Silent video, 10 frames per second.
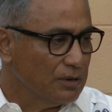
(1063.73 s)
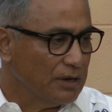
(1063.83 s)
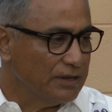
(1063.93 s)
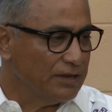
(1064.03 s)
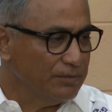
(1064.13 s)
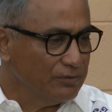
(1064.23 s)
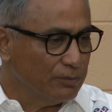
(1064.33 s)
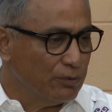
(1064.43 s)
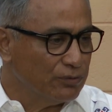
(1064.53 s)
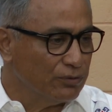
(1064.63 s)
And then we're
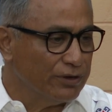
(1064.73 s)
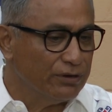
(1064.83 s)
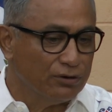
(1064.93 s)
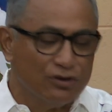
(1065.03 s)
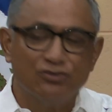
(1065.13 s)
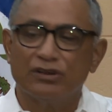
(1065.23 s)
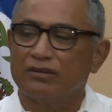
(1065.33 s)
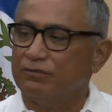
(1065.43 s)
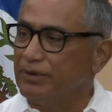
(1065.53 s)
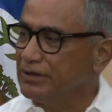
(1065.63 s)
supposed to get contract
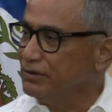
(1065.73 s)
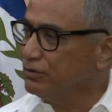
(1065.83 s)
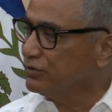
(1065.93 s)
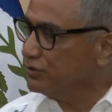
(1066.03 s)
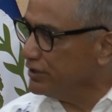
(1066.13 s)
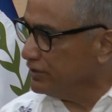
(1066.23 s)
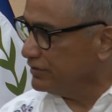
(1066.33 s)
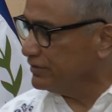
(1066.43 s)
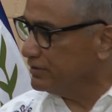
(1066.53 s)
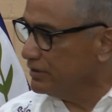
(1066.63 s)
to make them go study
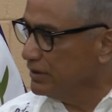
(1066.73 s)
this.